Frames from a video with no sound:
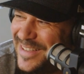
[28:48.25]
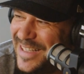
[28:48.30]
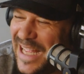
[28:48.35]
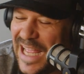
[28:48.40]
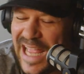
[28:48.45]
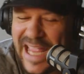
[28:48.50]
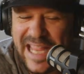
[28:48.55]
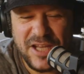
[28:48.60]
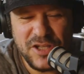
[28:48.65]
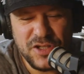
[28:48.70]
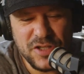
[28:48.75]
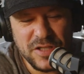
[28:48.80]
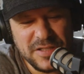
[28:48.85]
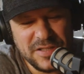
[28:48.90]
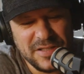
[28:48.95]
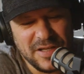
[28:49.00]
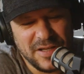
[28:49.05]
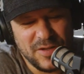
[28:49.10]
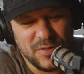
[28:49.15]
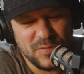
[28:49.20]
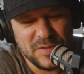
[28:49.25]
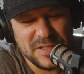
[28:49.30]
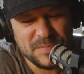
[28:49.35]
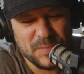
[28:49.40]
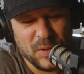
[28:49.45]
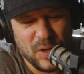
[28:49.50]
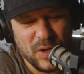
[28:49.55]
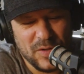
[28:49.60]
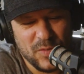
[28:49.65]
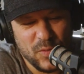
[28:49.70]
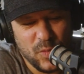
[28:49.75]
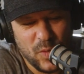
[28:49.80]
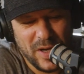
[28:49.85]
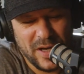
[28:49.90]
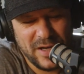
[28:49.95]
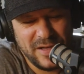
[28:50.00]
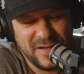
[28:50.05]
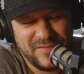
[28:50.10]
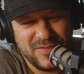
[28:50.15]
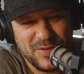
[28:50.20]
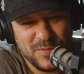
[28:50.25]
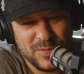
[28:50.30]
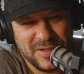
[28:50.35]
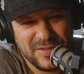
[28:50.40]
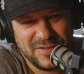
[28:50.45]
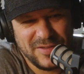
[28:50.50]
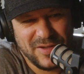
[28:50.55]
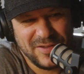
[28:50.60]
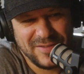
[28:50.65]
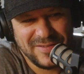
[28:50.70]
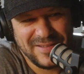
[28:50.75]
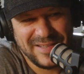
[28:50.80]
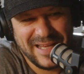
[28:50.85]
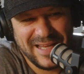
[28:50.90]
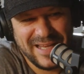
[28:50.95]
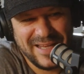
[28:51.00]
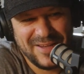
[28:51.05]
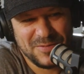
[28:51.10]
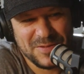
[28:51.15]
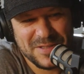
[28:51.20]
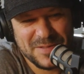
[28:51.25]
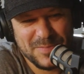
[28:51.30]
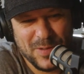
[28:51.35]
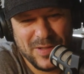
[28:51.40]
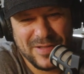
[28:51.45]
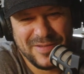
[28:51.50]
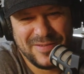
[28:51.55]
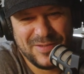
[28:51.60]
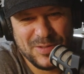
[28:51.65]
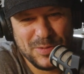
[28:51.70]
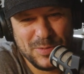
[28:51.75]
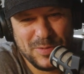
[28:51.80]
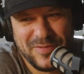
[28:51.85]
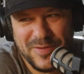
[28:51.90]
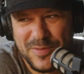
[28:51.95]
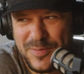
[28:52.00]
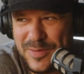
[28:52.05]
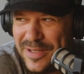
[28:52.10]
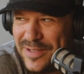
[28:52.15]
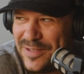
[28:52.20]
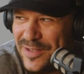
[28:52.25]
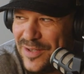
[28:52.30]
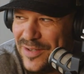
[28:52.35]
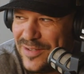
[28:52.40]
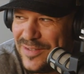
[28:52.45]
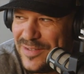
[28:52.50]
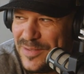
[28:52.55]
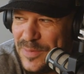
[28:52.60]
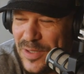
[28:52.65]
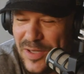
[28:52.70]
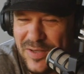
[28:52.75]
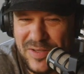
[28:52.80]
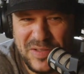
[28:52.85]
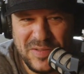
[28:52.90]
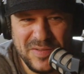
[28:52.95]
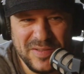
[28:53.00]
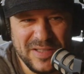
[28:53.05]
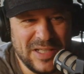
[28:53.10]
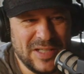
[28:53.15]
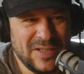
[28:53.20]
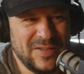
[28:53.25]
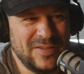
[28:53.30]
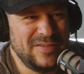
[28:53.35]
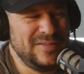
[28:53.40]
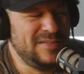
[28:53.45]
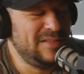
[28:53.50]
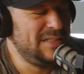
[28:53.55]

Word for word: hey, just uh, respond one if you want to talk today, respond two if you want to talk tomorrow, you know?